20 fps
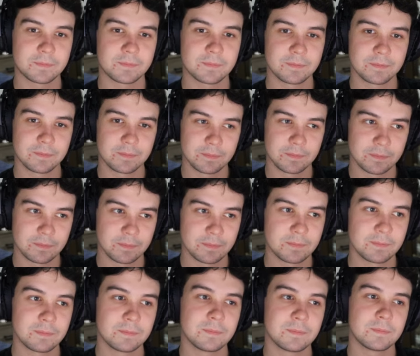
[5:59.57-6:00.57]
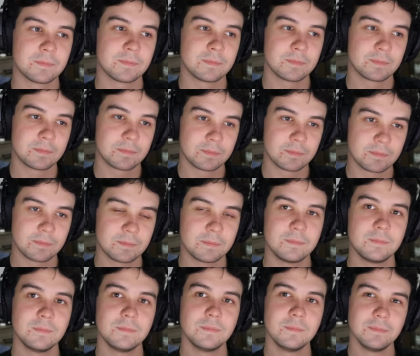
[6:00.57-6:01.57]

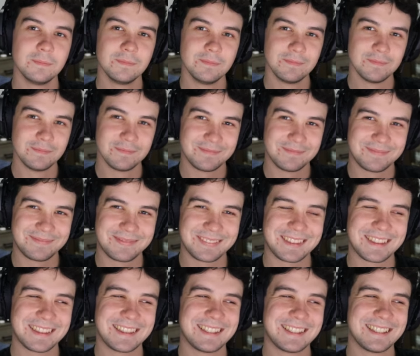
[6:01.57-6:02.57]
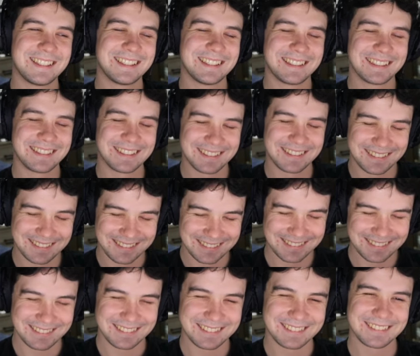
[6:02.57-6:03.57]

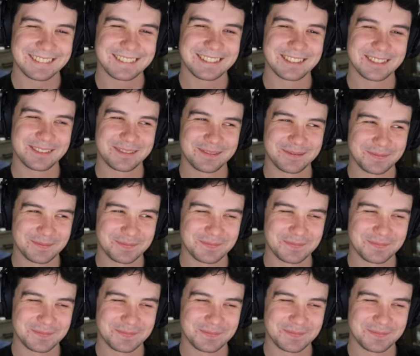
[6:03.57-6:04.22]
(not speaking)